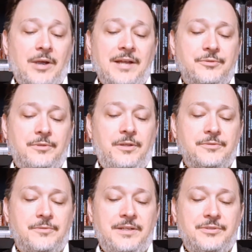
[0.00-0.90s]
Gradual
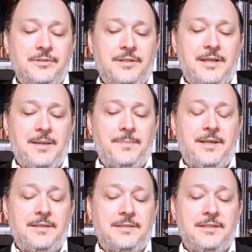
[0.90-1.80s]
alteration of the
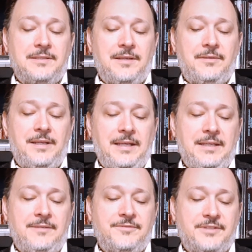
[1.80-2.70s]
campaign can entail
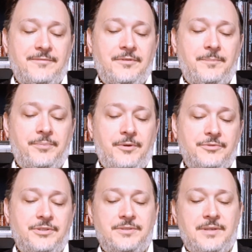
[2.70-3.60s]
any of several
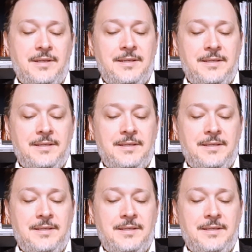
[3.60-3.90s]
approaches.